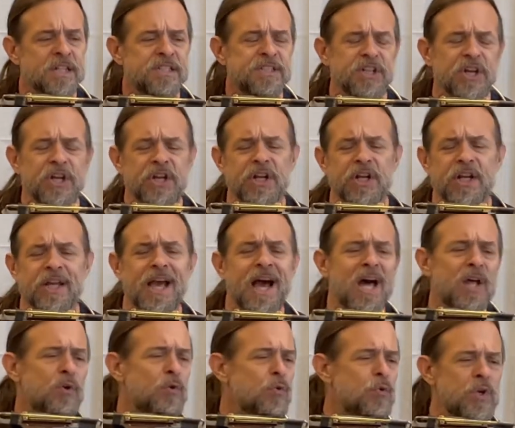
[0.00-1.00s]
Said I
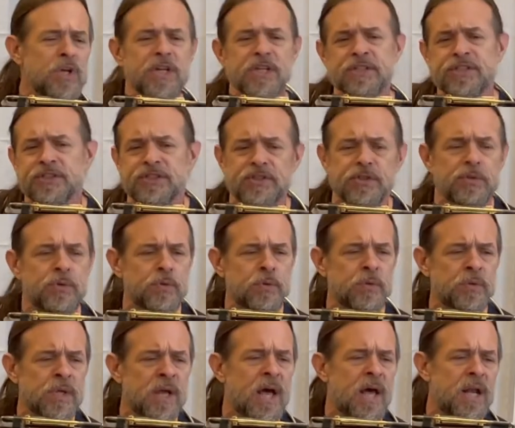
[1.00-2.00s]
gotta rest
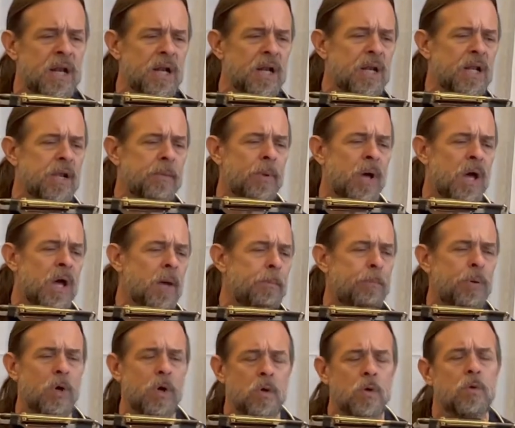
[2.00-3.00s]
soon, gotta lay my
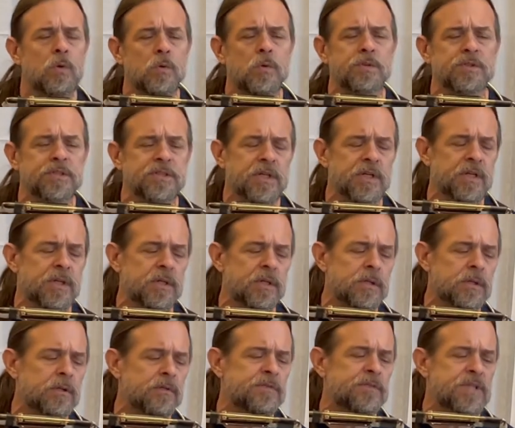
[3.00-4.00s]
poor
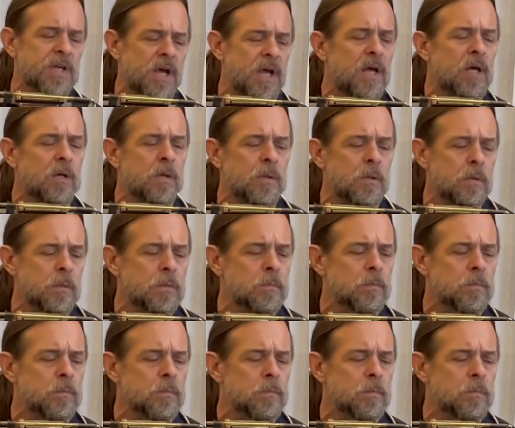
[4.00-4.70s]
self down.